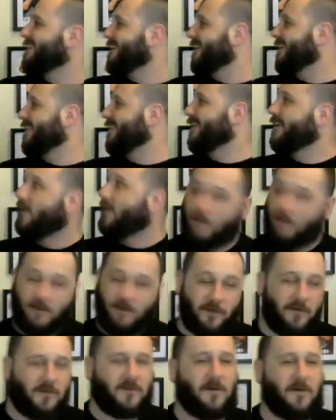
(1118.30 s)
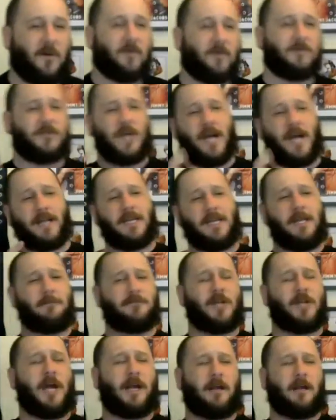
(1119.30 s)
There you go. So keep
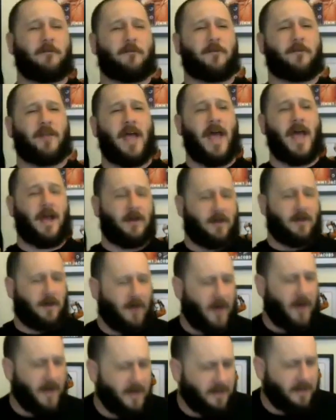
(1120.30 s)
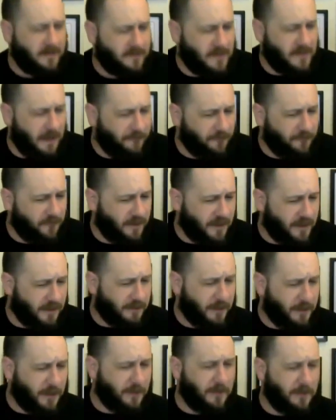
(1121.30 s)
checking for that. All right, definitely
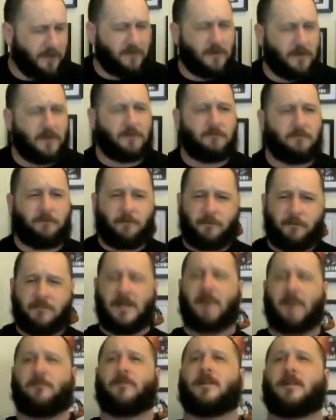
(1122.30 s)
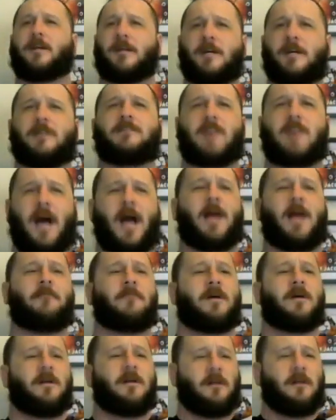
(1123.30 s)
It's definitely a good time
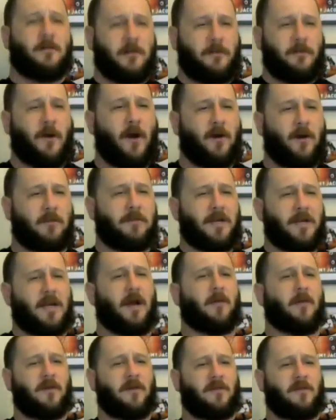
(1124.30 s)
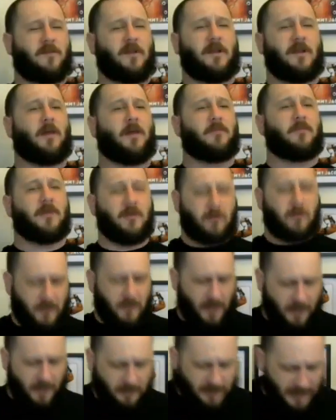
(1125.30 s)
to be part of BWCW.
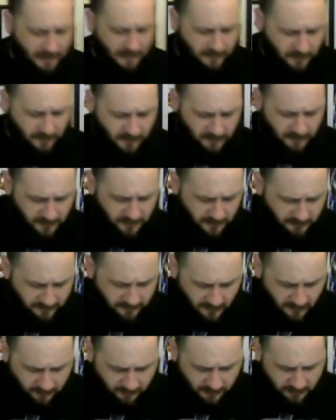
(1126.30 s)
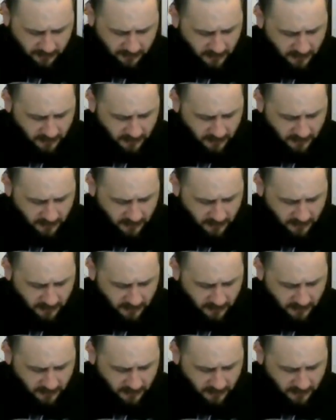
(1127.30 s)
Okay, lots of good things coming.